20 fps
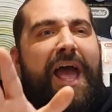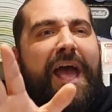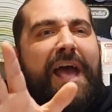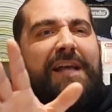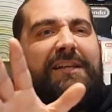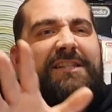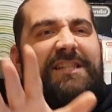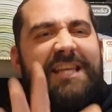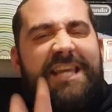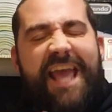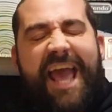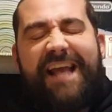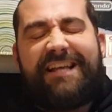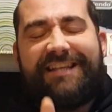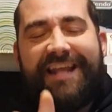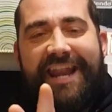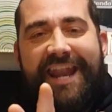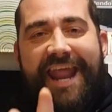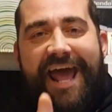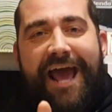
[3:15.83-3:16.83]
Cex
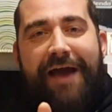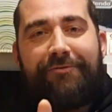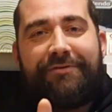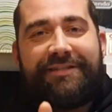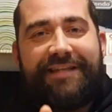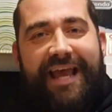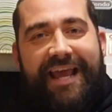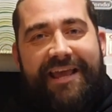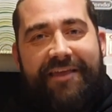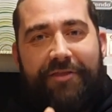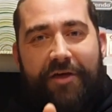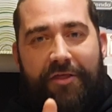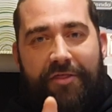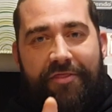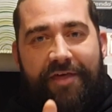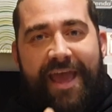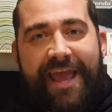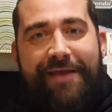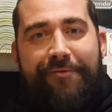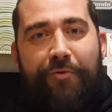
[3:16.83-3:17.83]
are now saying that
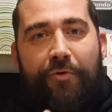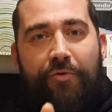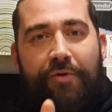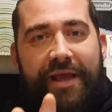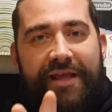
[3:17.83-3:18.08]
they will